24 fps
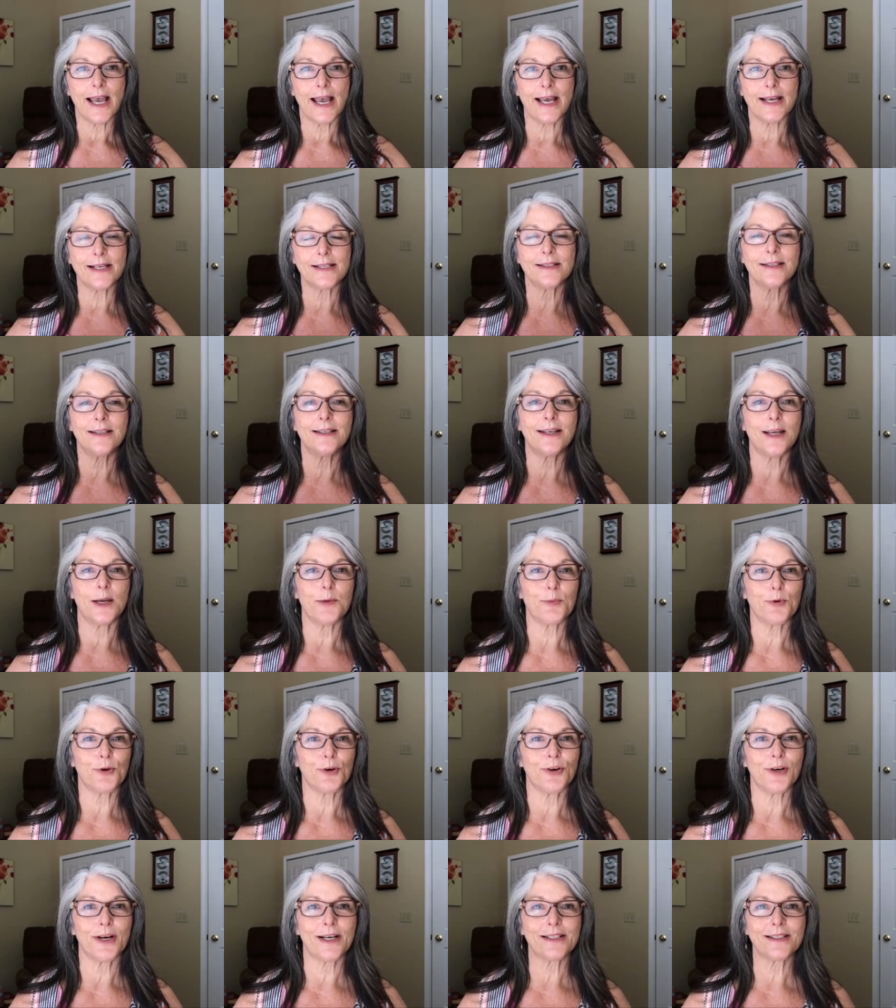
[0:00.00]
as the day
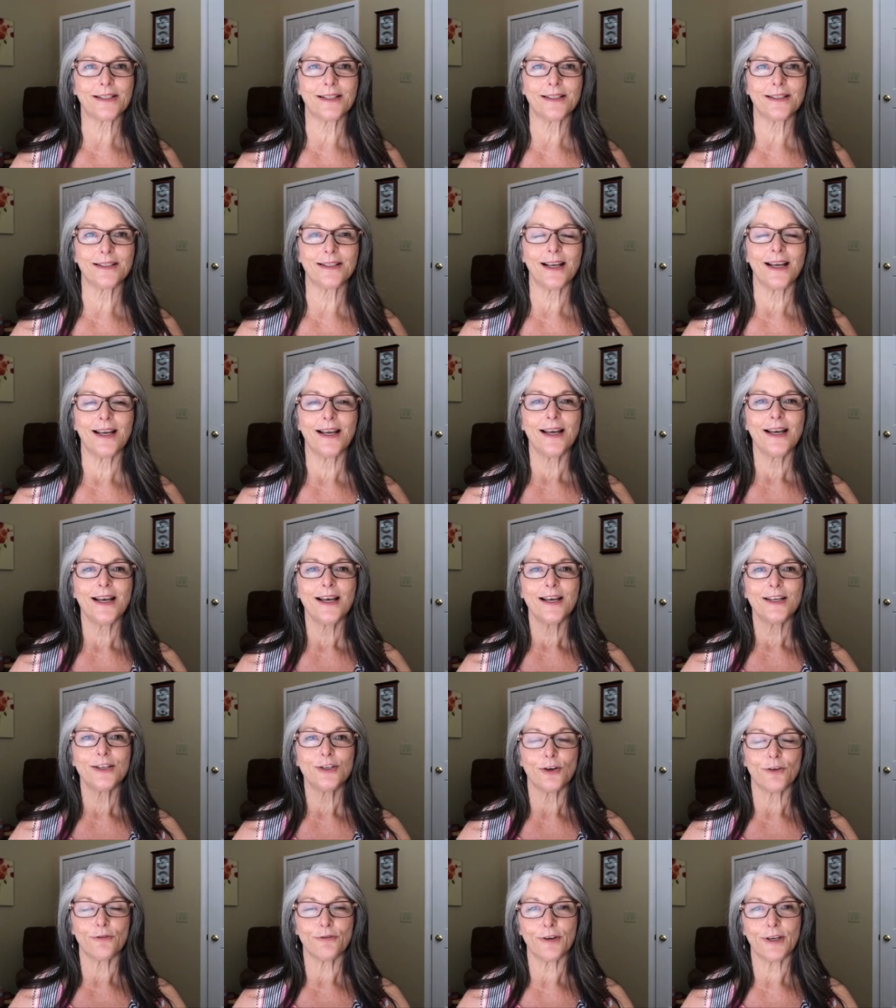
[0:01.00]
progresses.
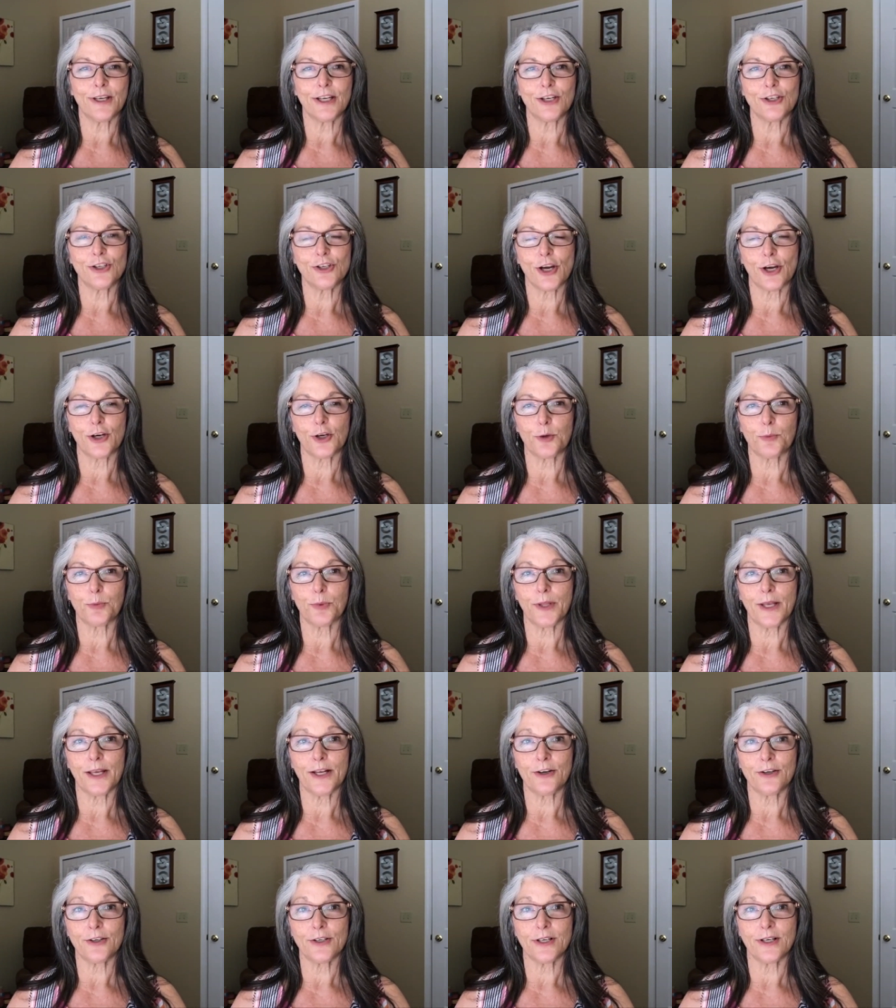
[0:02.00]
Don't forget to check your
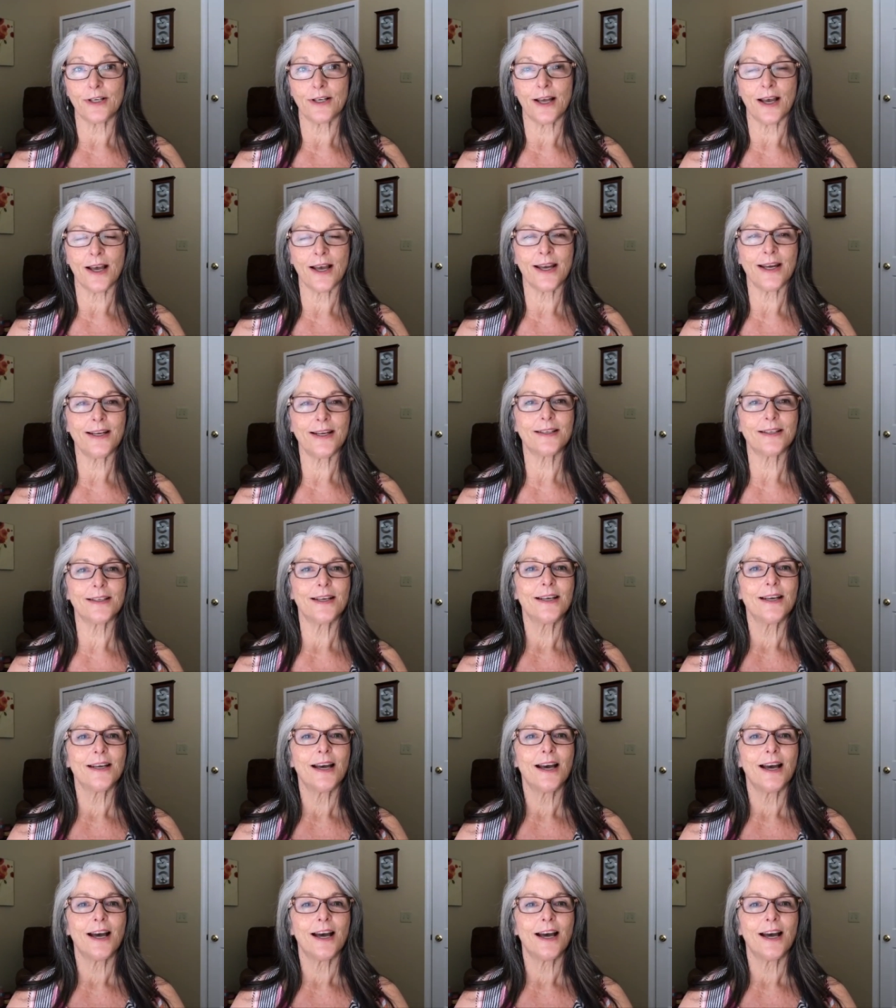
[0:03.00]
planner tonight.